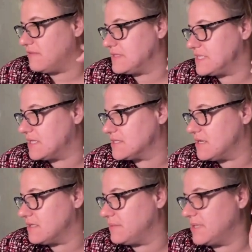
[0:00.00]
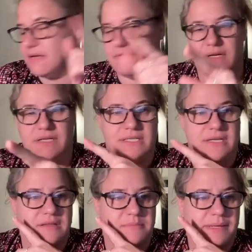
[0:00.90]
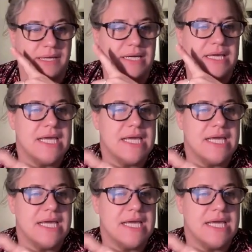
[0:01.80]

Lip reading: a tax document I've got to send to the bank.